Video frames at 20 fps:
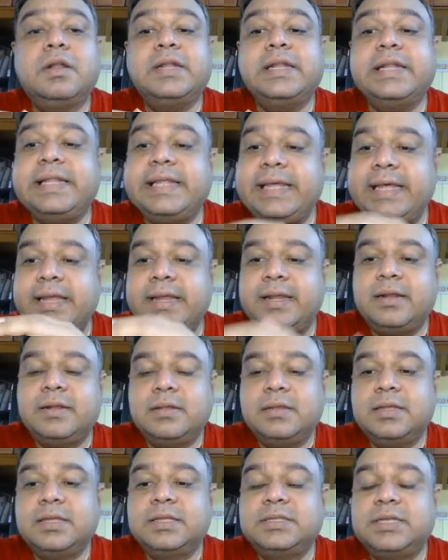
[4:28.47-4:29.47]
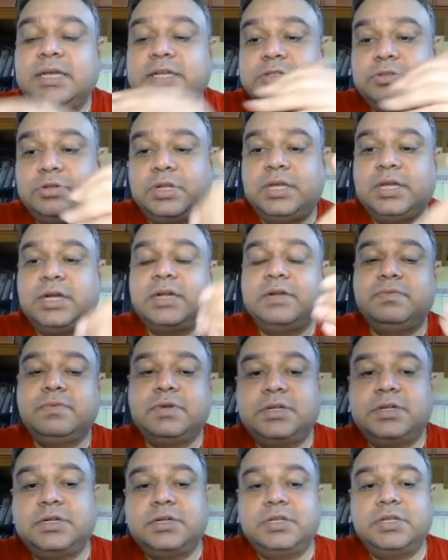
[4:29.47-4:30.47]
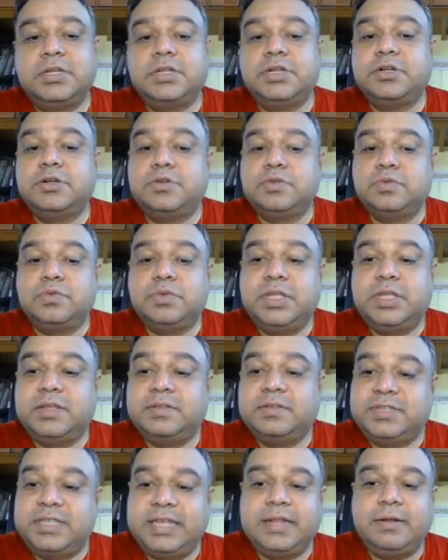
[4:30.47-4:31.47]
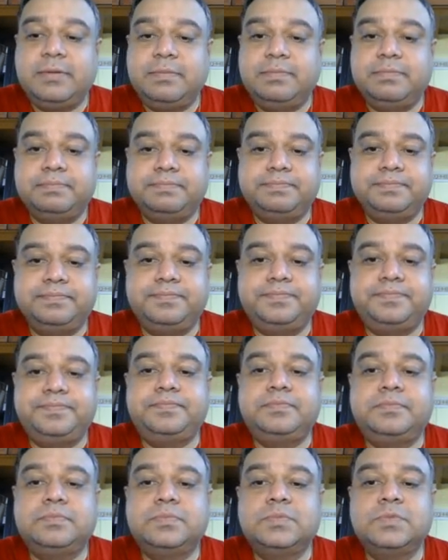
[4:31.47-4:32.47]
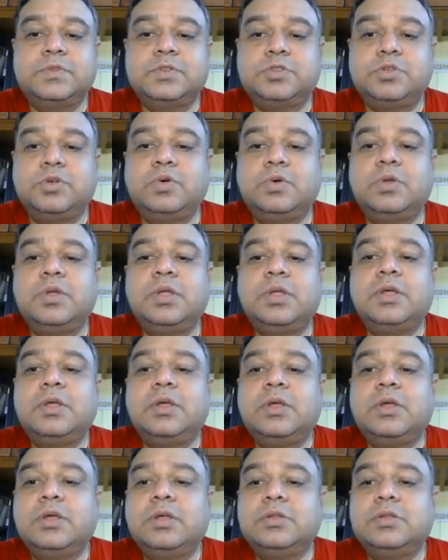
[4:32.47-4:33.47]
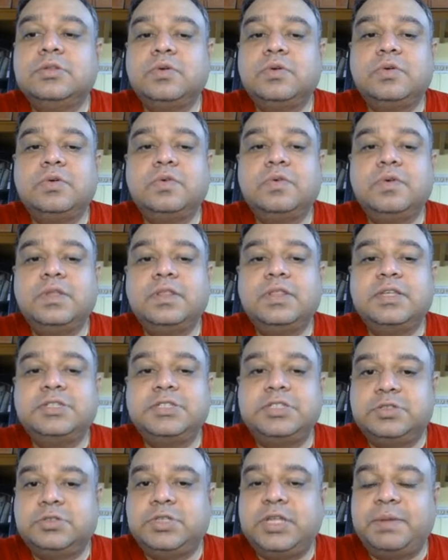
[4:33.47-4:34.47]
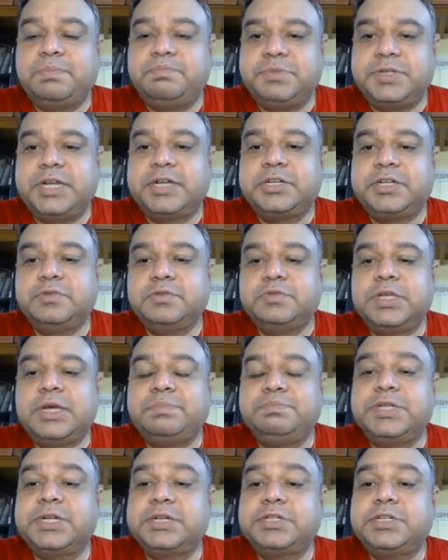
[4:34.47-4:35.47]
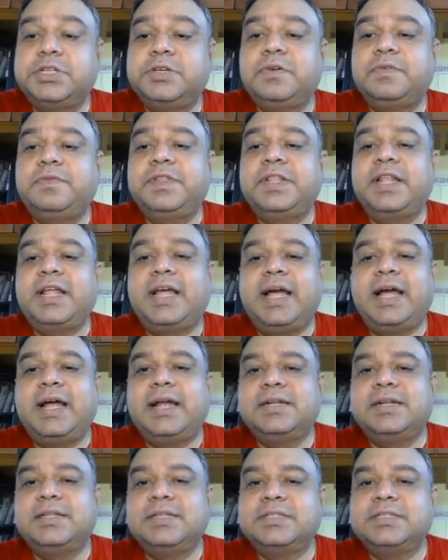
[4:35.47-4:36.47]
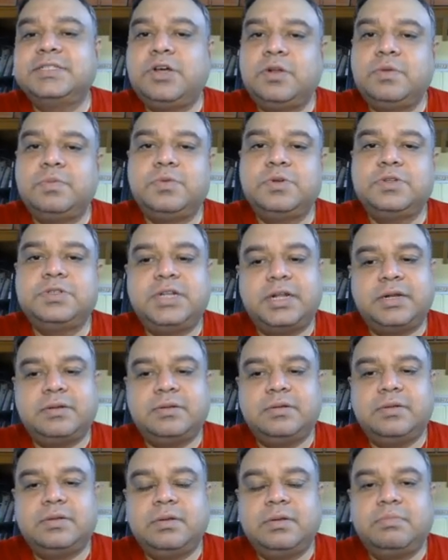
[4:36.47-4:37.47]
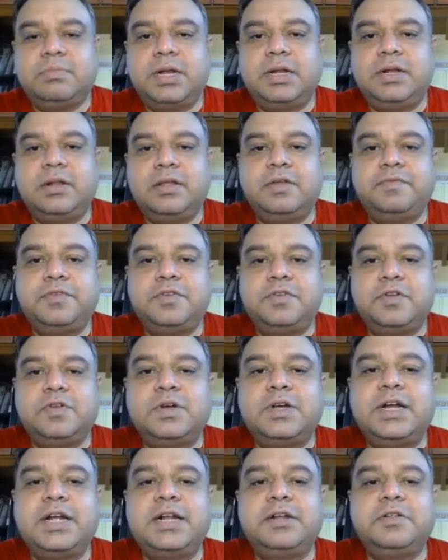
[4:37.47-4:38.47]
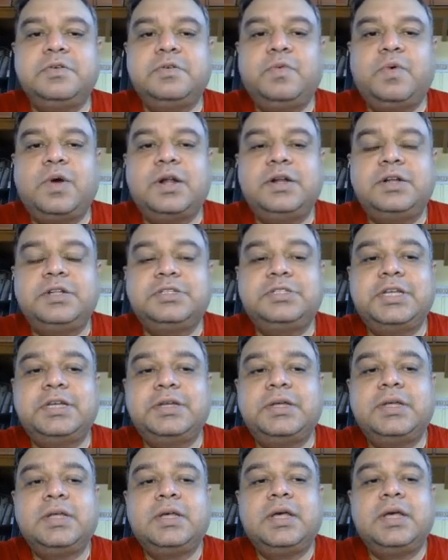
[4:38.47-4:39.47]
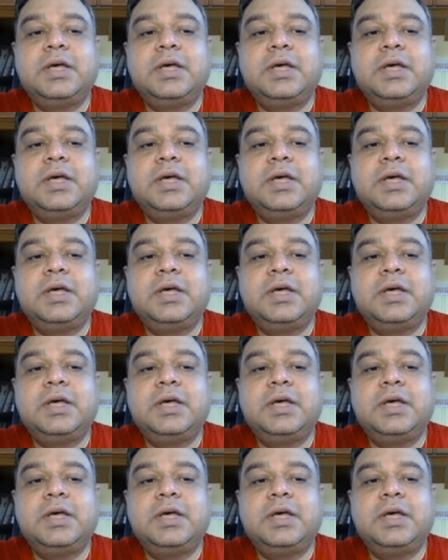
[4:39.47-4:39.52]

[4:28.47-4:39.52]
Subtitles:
lead is actually converted into a sale. So so this is the objective. The objective of the ad is almost done. But if you look at what is the